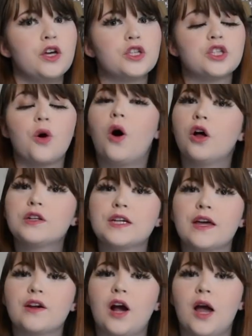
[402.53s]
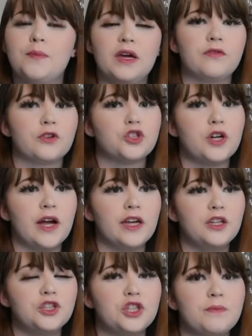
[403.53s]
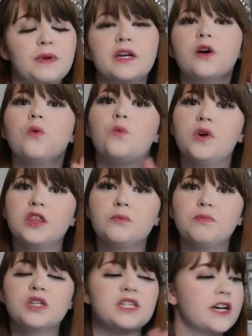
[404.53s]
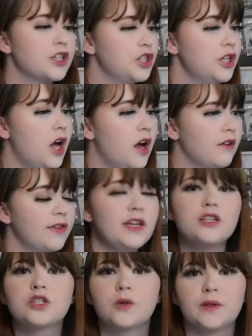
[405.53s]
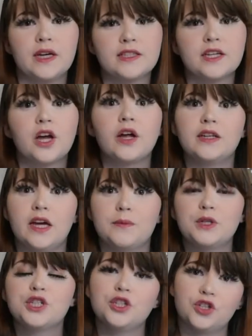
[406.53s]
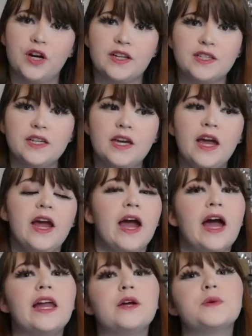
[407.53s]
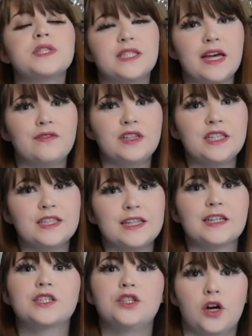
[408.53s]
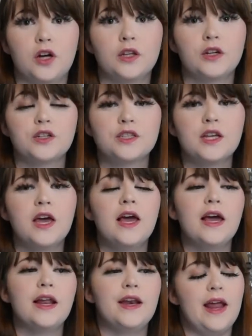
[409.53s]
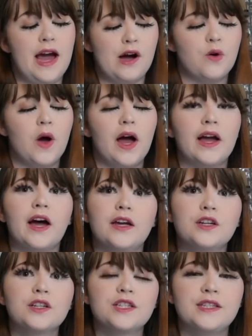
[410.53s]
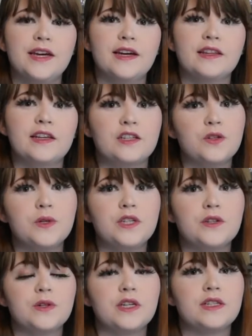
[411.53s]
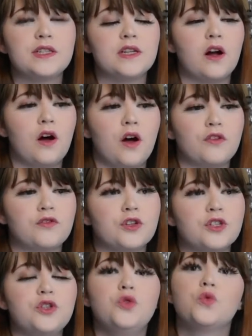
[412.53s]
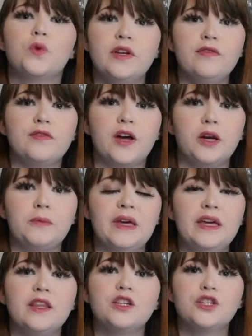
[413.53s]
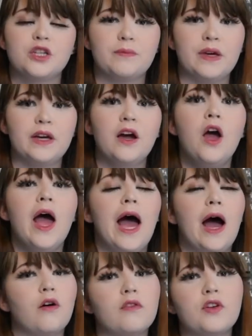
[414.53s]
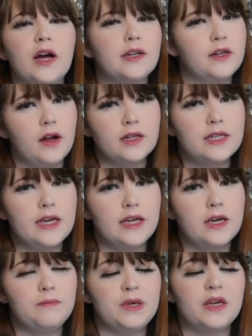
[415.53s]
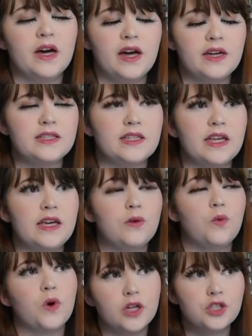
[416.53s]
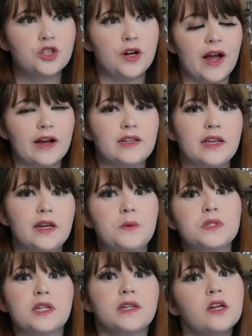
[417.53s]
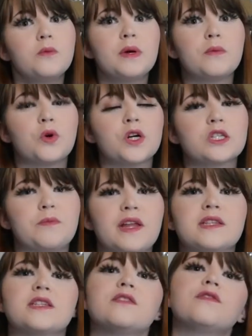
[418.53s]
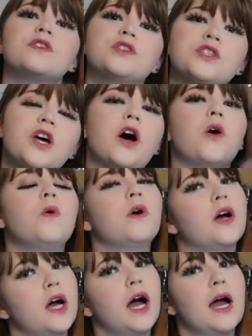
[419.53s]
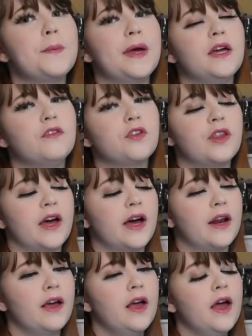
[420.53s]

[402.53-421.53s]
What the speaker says: So altogether, I paid for tracking, shipping, with the protection of it, so in case it got damaged in transit, and it was $76. Now, I understand that DokiDoki did offer to refund me the shipping. However, I did not take it because it was tracked and it was a little bit more expensive. So, I paid for that.